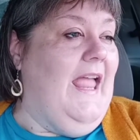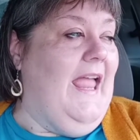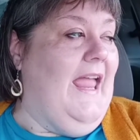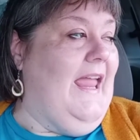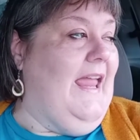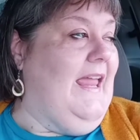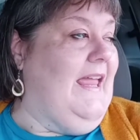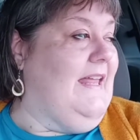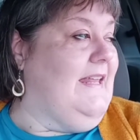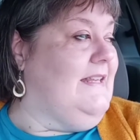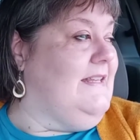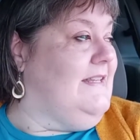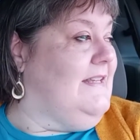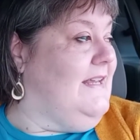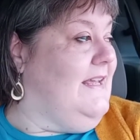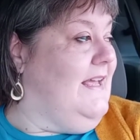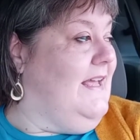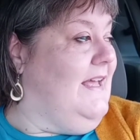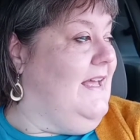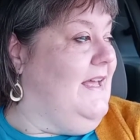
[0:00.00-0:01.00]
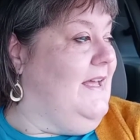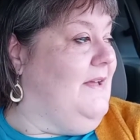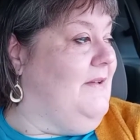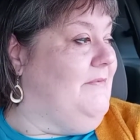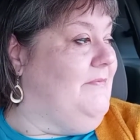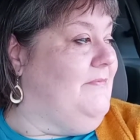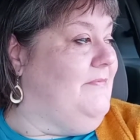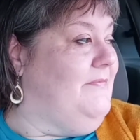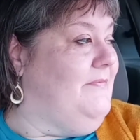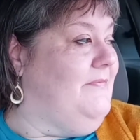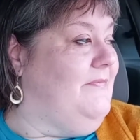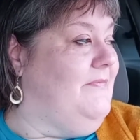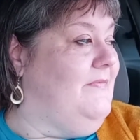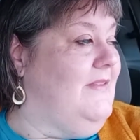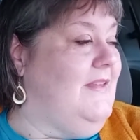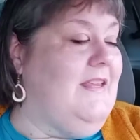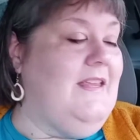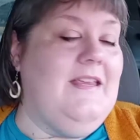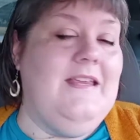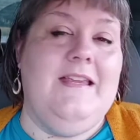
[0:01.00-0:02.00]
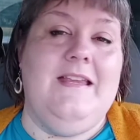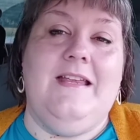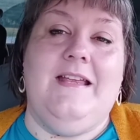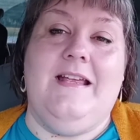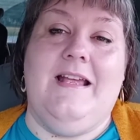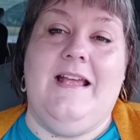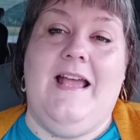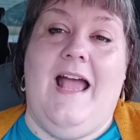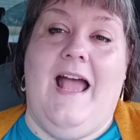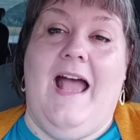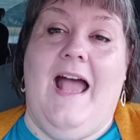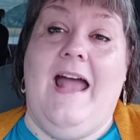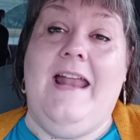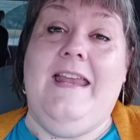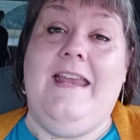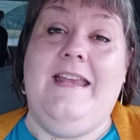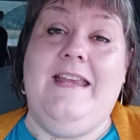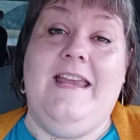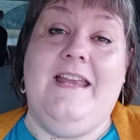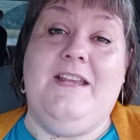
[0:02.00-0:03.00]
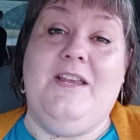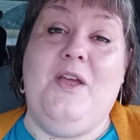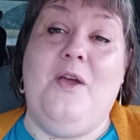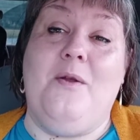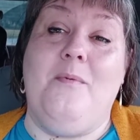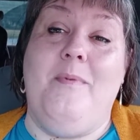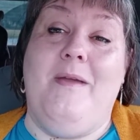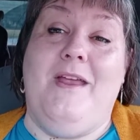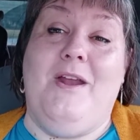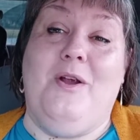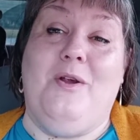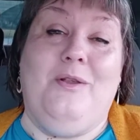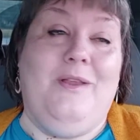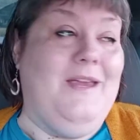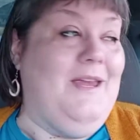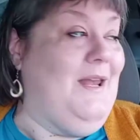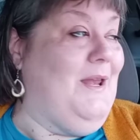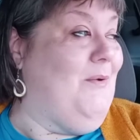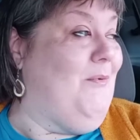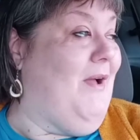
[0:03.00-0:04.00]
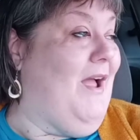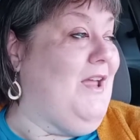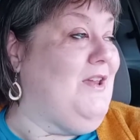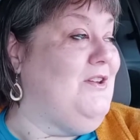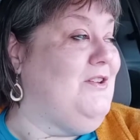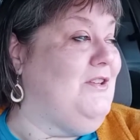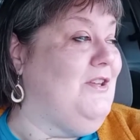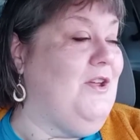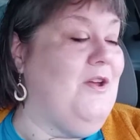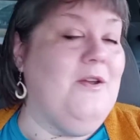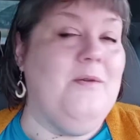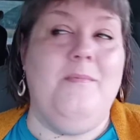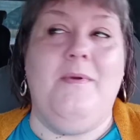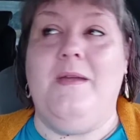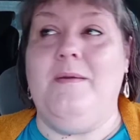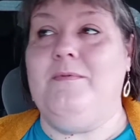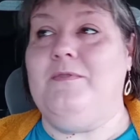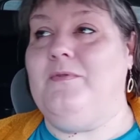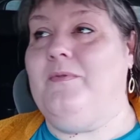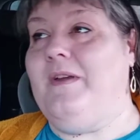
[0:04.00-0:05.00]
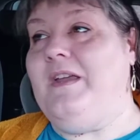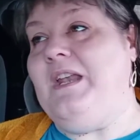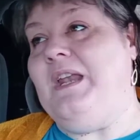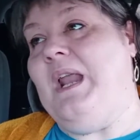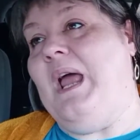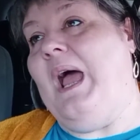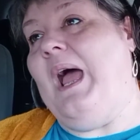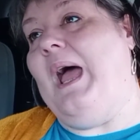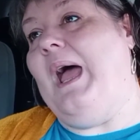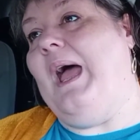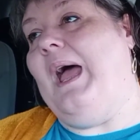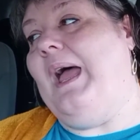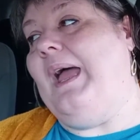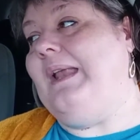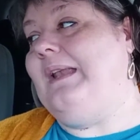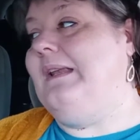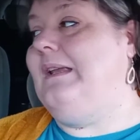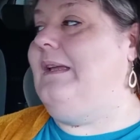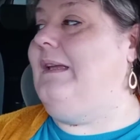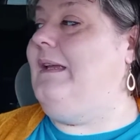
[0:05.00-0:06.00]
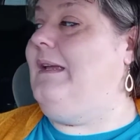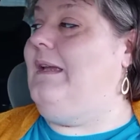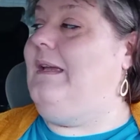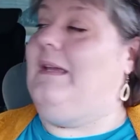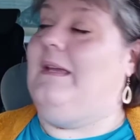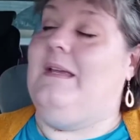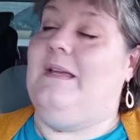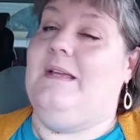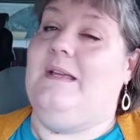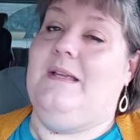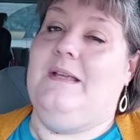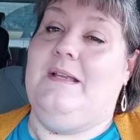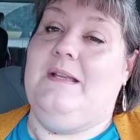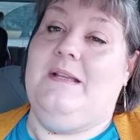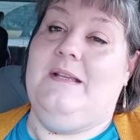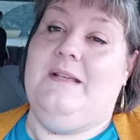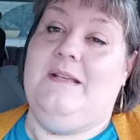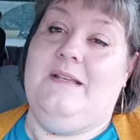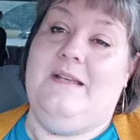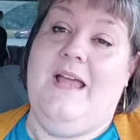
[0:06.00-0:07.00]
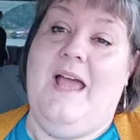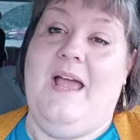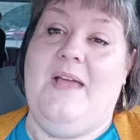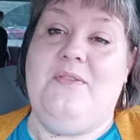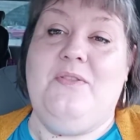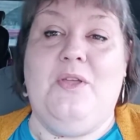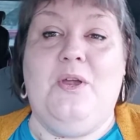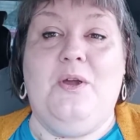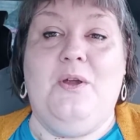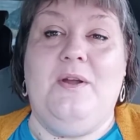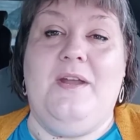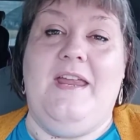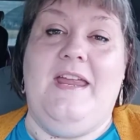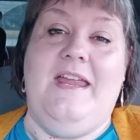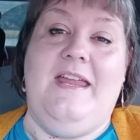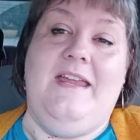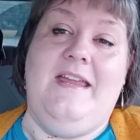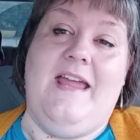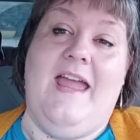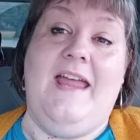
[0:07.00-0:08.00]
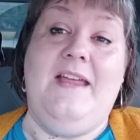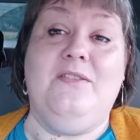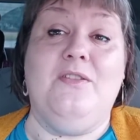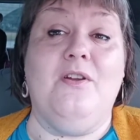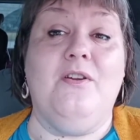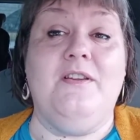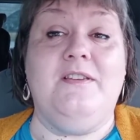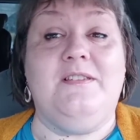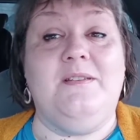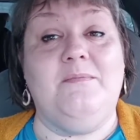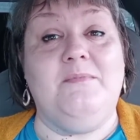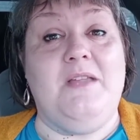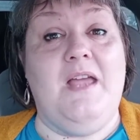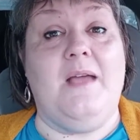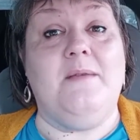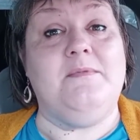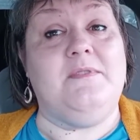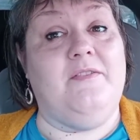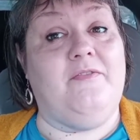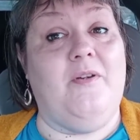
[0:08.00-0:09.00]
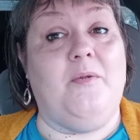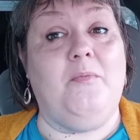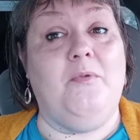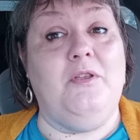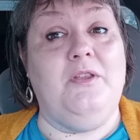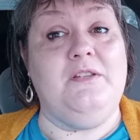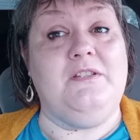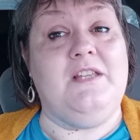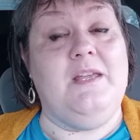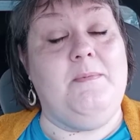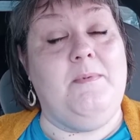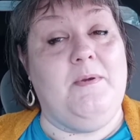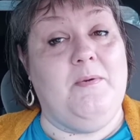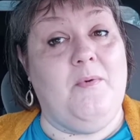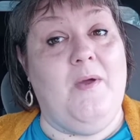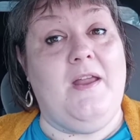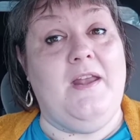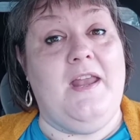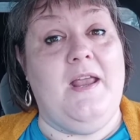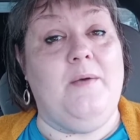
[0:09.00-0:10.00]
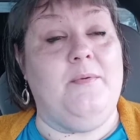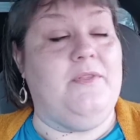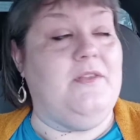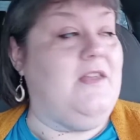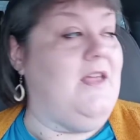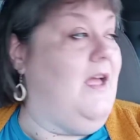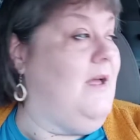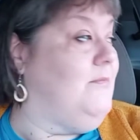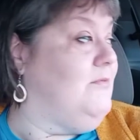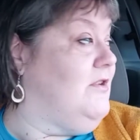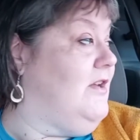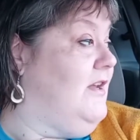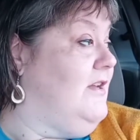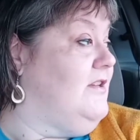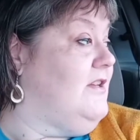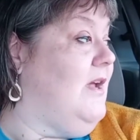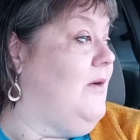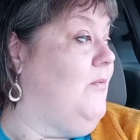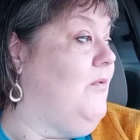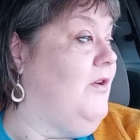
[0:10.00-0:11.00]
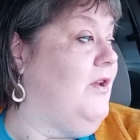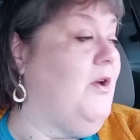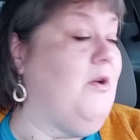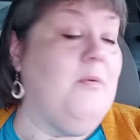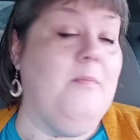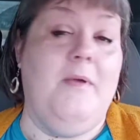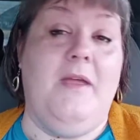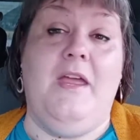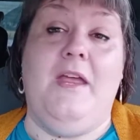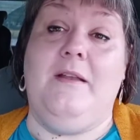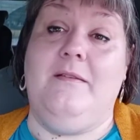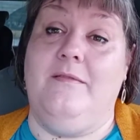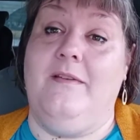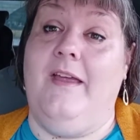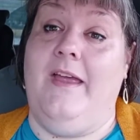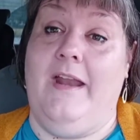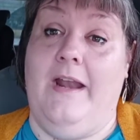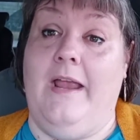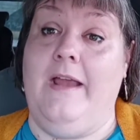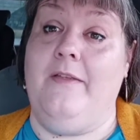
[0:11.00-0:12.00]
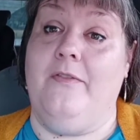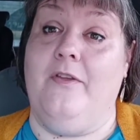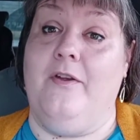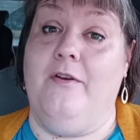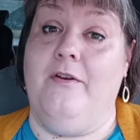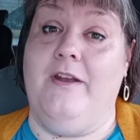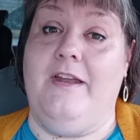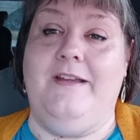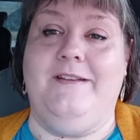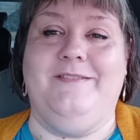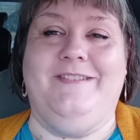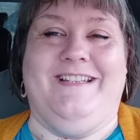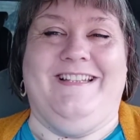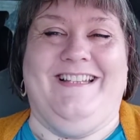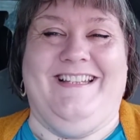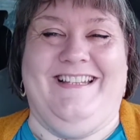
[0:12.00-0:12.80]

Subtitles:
And I didn't get to go to bed early anyway. I usually go to bed between 9:30, 8:30 sometimes if I'm really sleepy. Right now with the time change, I want to go to bed at 8:30.